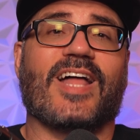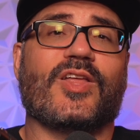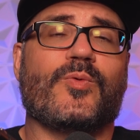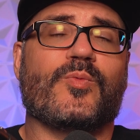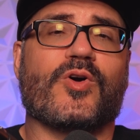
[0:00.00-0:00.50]

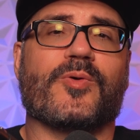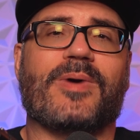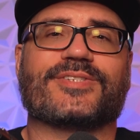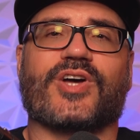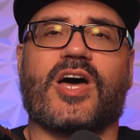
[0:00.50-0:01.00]
Hello and welcome
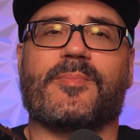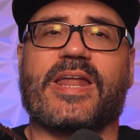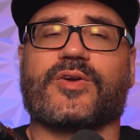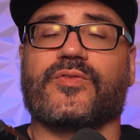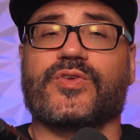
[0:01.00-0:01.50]
back to
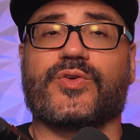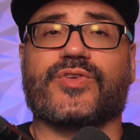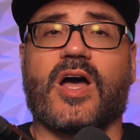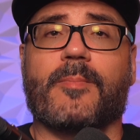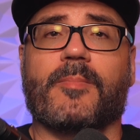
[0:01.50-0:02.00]
Automatic Reviews.
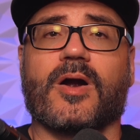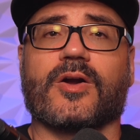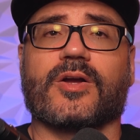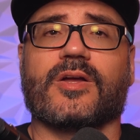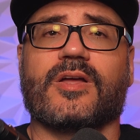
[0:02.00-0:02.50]
I'm
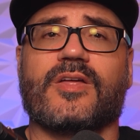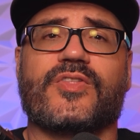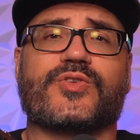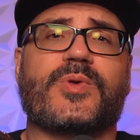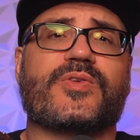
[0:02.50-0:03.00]
Mark.
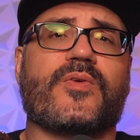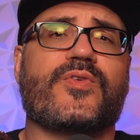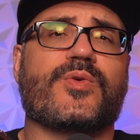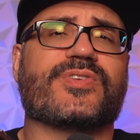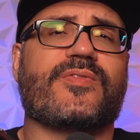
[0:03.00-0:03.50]
This week's
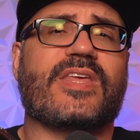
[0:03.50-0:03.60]
review is of